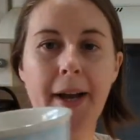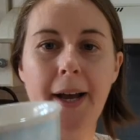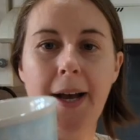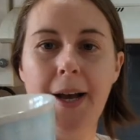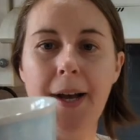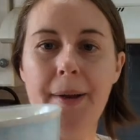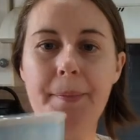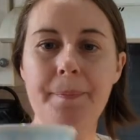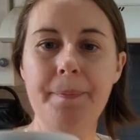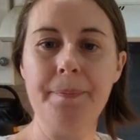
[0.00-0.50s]

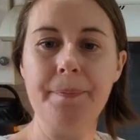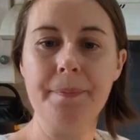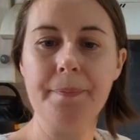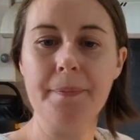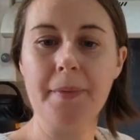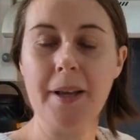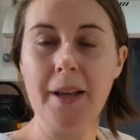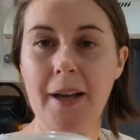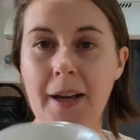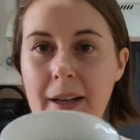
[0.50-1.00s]
And
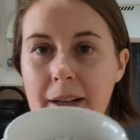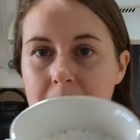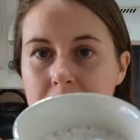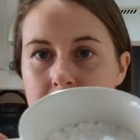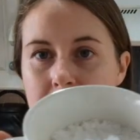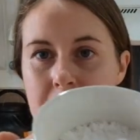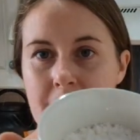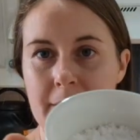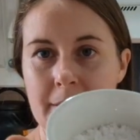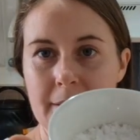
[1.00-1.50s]

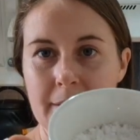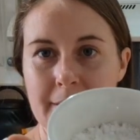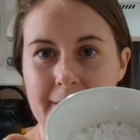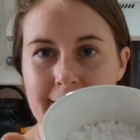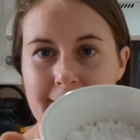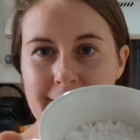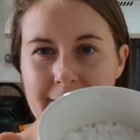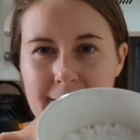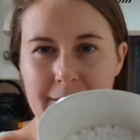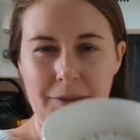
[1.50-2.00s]

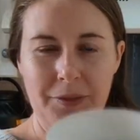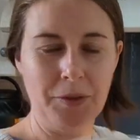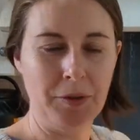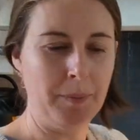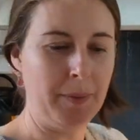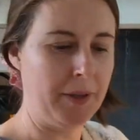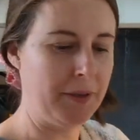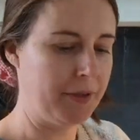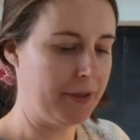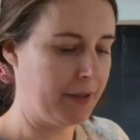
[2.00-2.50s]
it's
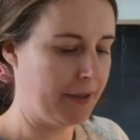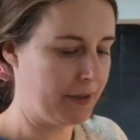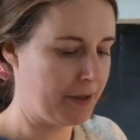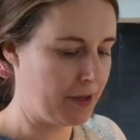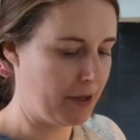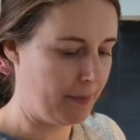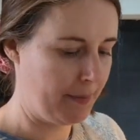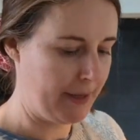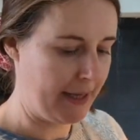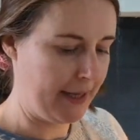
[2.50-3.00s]
almost to the
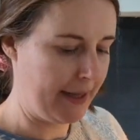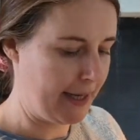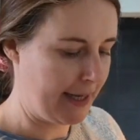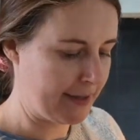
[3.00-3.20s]
top there.